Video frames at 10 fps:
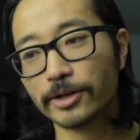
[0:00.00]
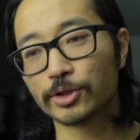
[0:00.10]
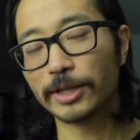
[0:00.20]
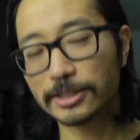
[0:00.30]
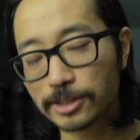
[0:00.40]

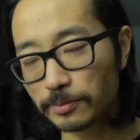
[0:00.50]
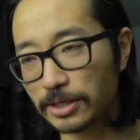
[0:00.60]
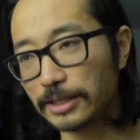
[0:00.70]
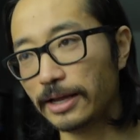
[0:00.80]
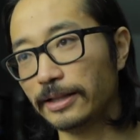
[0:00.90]
So that's
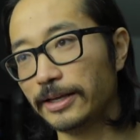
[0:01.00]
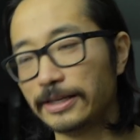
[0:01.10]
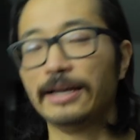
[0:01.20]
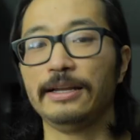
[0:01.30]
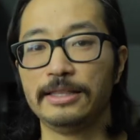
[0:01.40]
something that
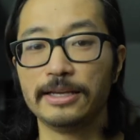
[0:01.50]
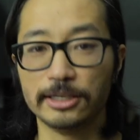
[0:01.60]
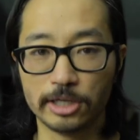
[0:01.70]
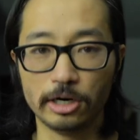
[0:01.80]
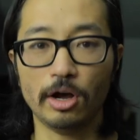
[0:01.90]
like I think
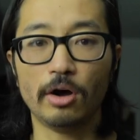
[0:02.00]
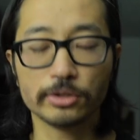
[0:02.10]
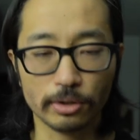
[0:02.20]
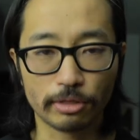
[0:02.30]
is gonna also